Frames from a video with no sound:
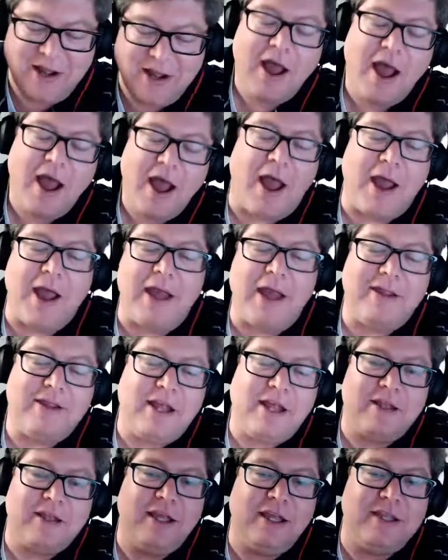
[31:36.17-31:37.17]
I
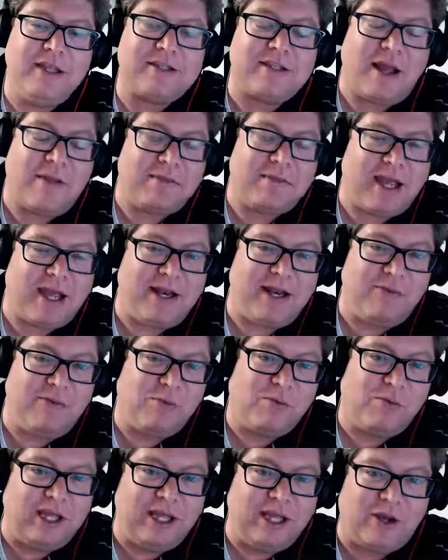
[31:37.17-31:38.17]
at least I'm getting
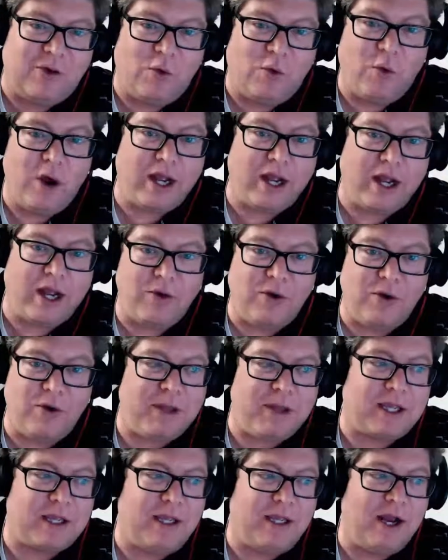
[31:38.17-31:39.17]
really quick with
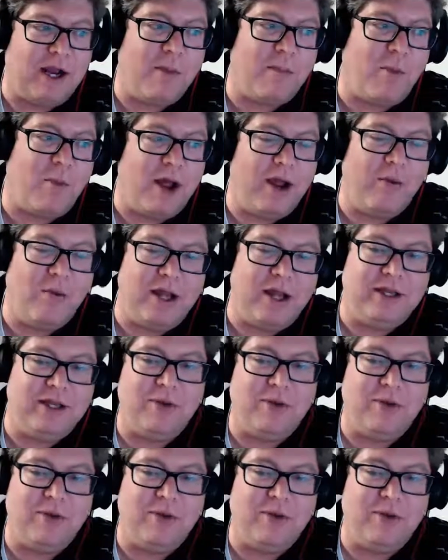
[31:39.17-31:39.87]
picking up when when